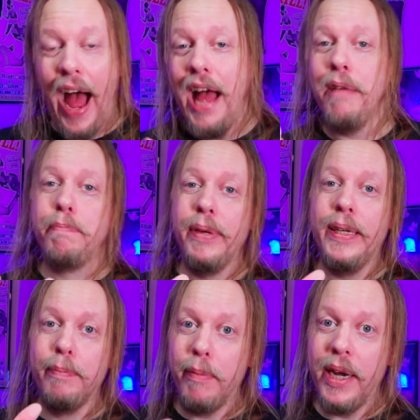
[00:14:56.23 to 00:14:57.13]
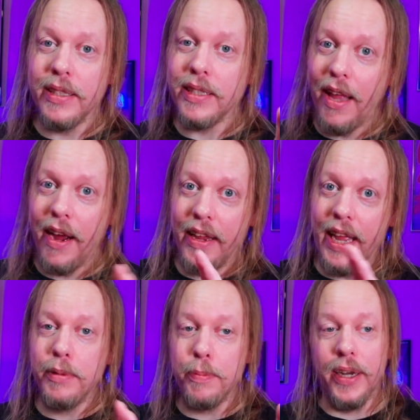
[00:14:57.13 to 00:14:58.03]
I have beaten Metal Slug
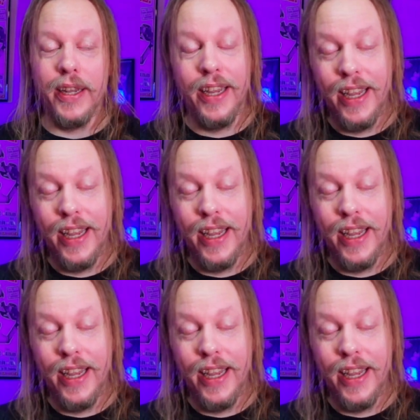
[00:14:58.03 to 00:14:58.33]
games, but